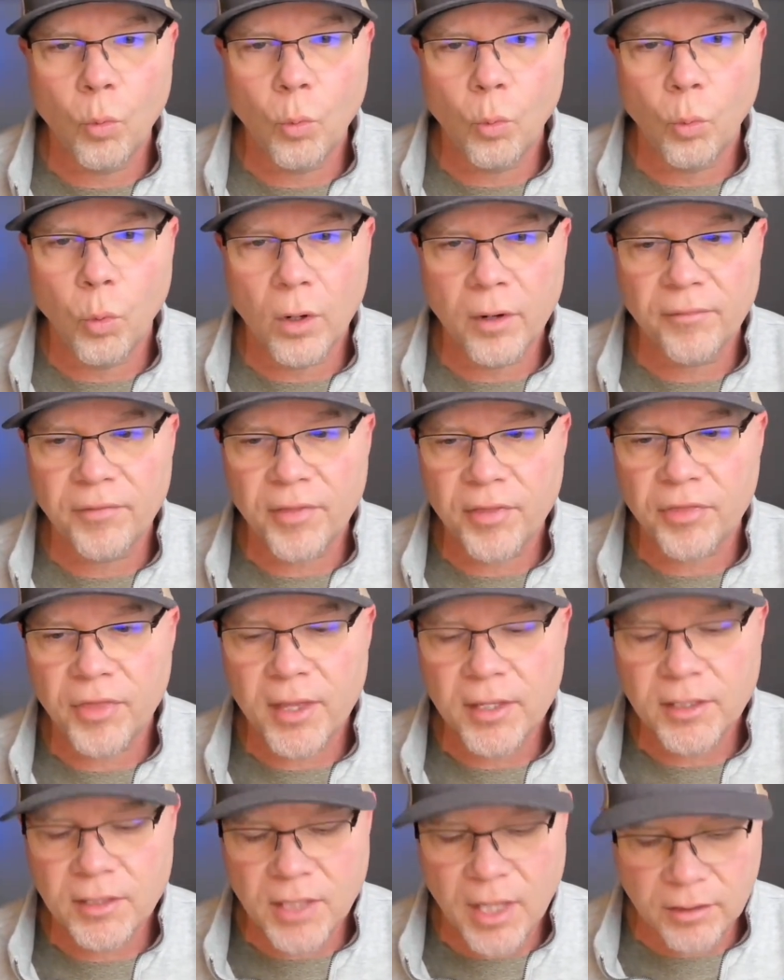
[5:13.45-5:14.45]
one of the
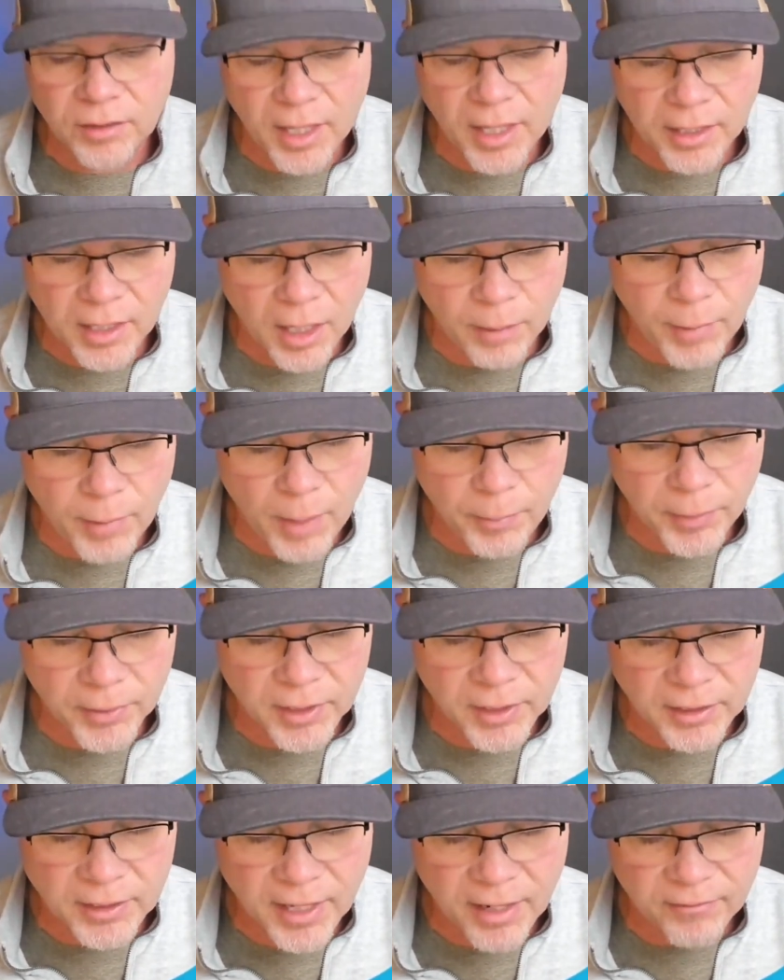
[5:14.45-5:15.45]
things that come up
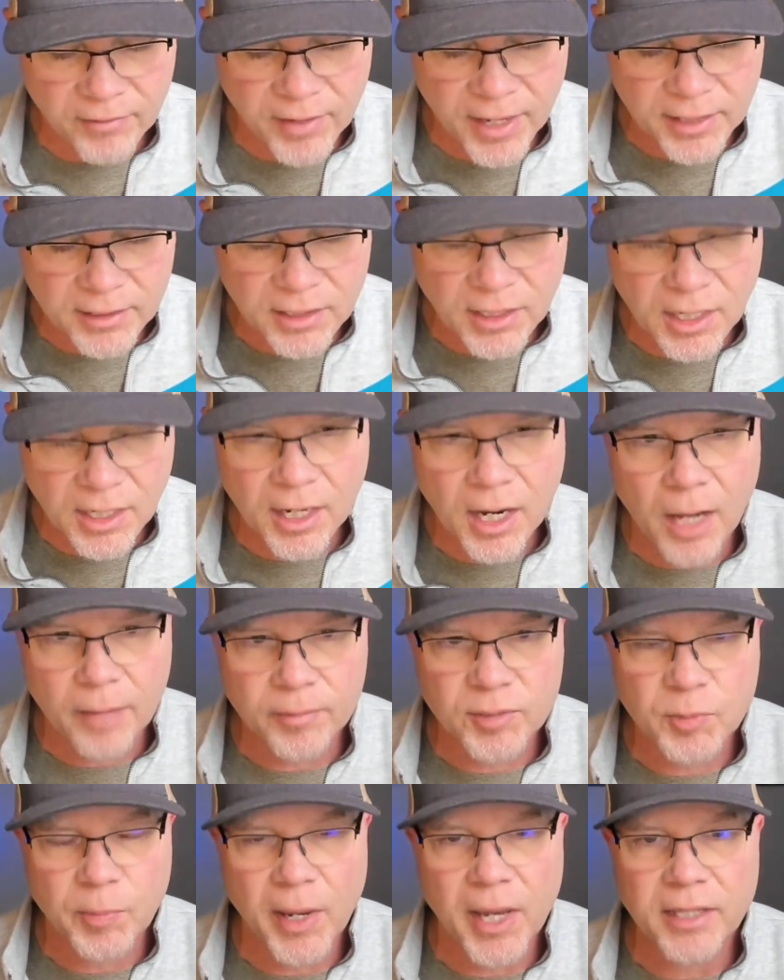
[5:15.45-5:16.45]
in the DevNet
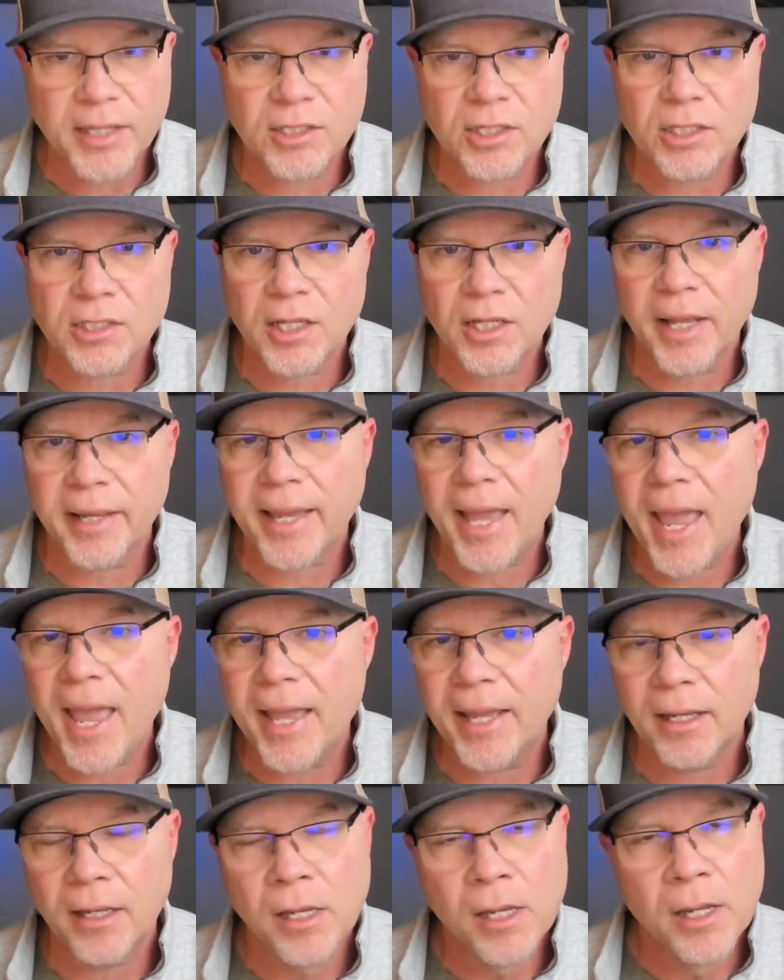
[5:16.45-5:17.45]
SecOps space is like,
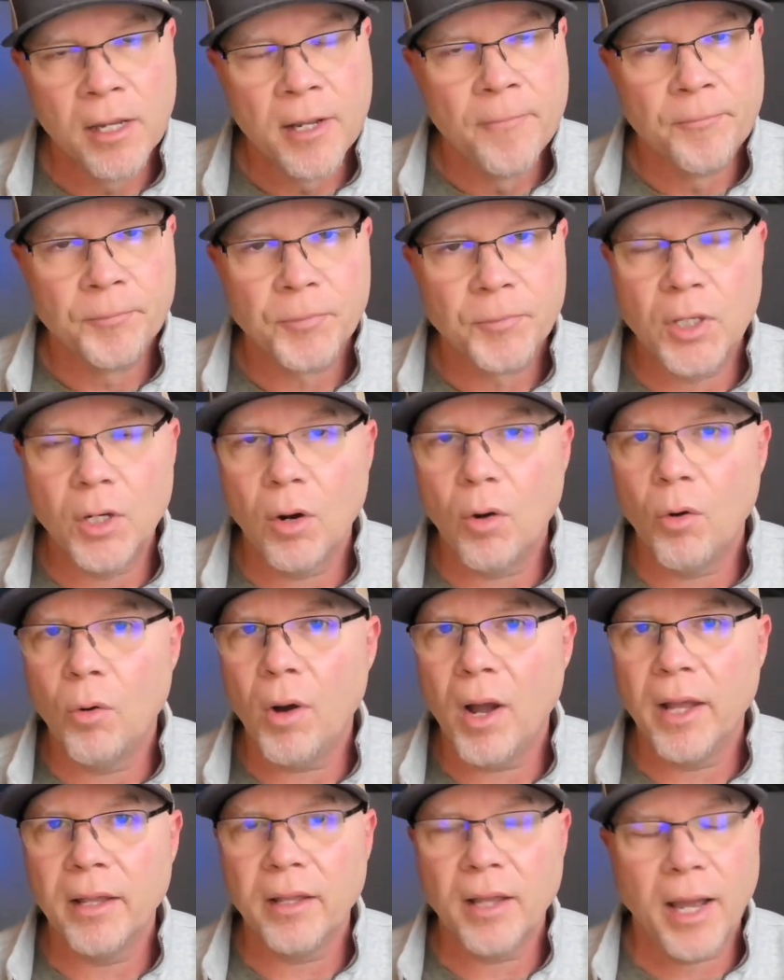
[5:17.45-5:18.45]
hey,
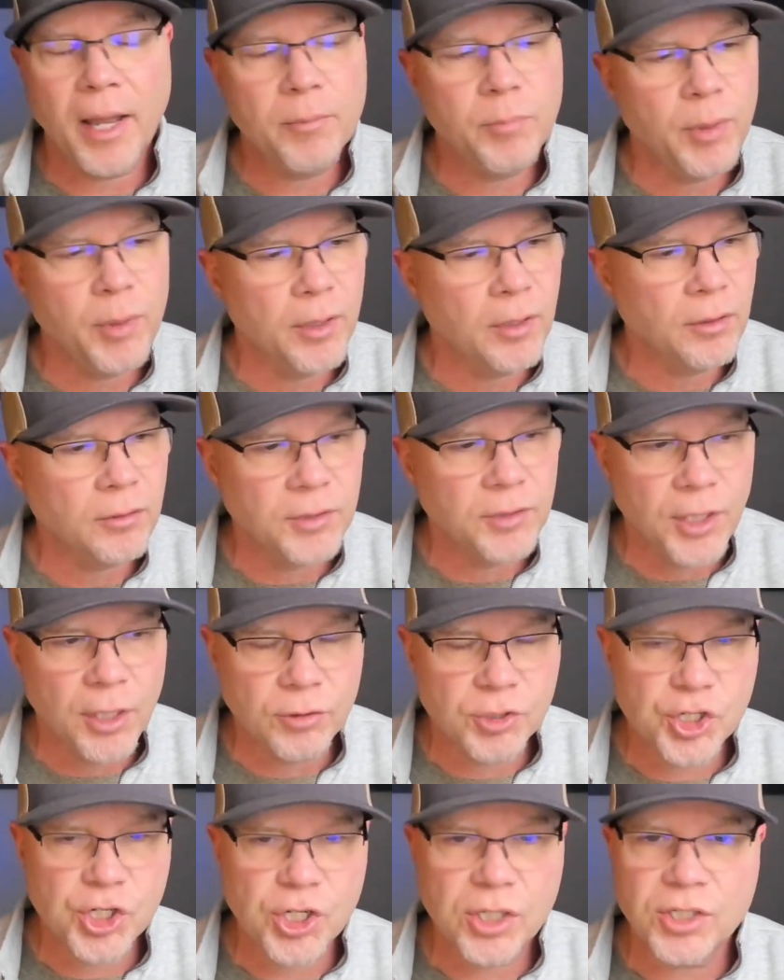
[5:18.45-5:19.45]
I build,
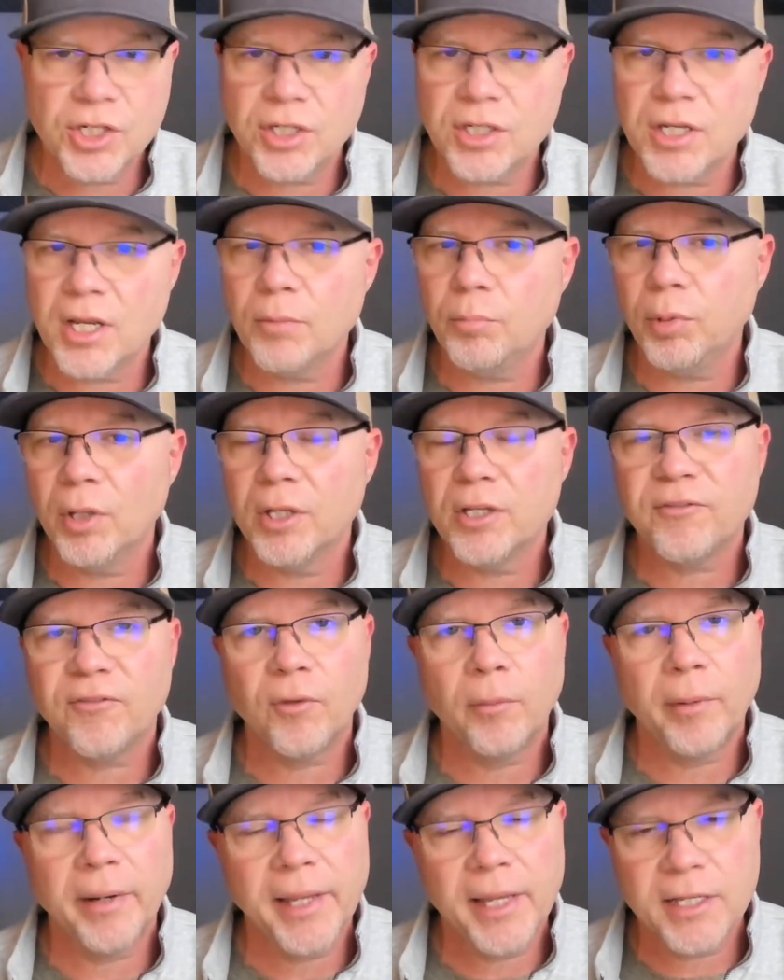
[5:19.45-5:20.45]
Jinja templates
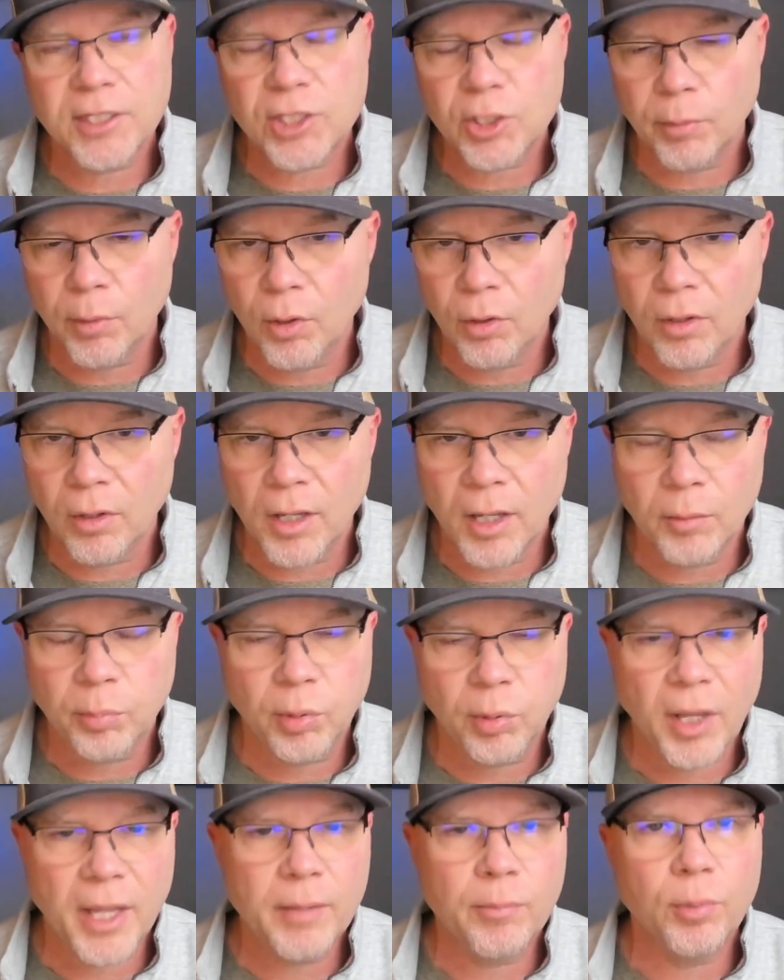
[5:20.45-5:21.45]
for my Ansible
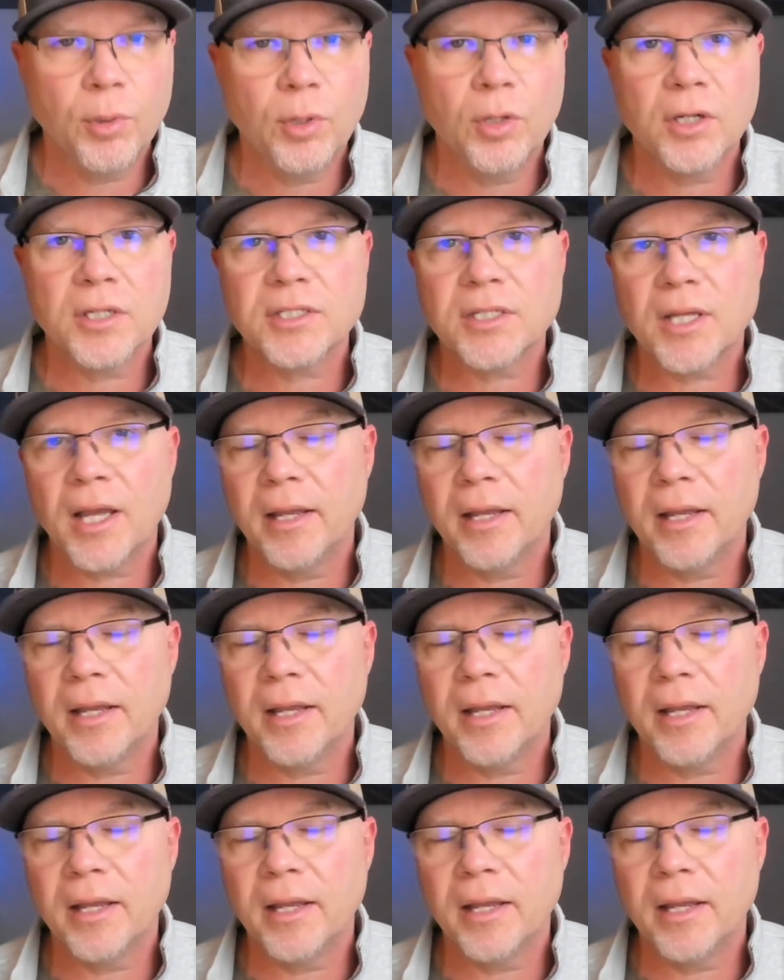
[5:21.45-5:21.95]
playbooks.